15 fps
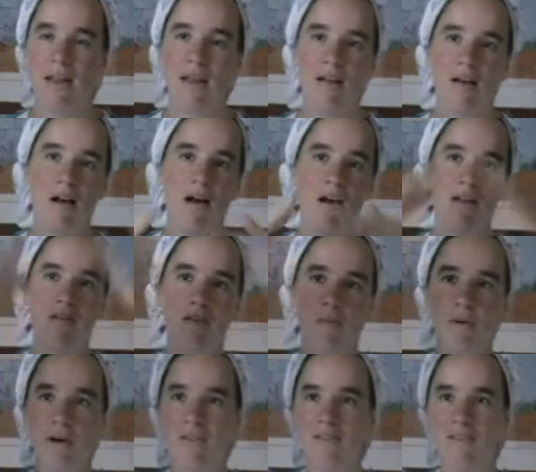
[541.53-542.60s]
And all of the
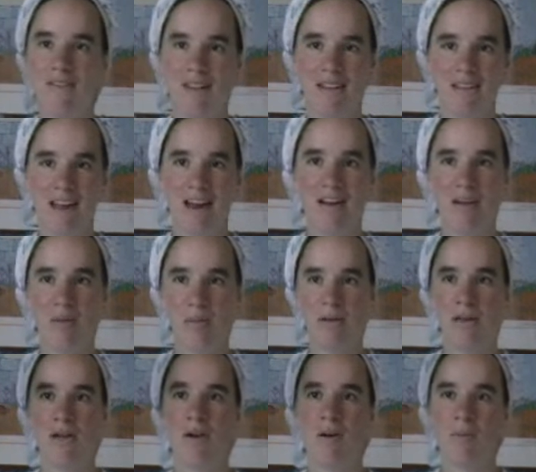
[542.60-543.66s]
prayers of the entire
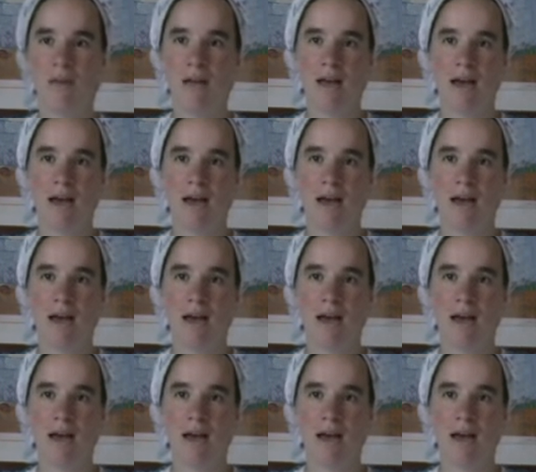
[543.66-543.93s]
community go up to